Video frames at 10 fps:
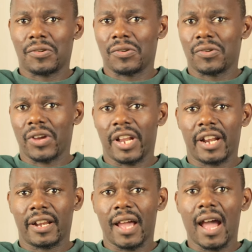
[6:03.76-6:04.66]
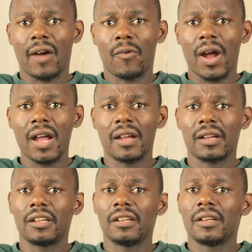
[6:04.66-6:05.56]
or an hour.
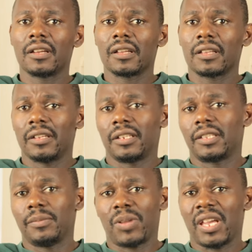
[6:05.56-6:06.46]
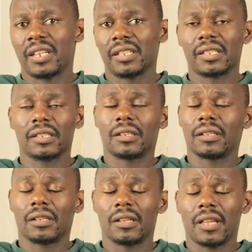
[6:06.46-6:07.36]
It depends.
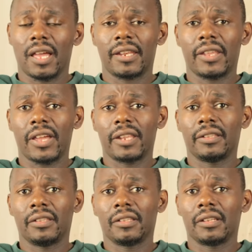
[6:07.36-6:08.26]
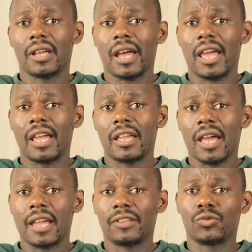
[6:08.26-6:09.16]
And then
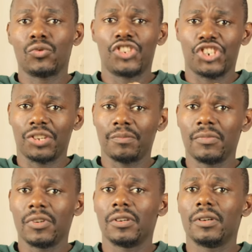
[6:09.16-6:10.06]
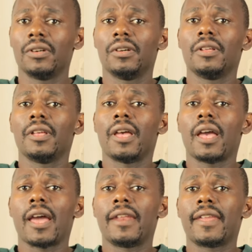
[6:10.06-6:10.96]
I do gym,
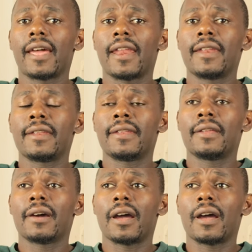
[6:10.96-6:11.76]
and then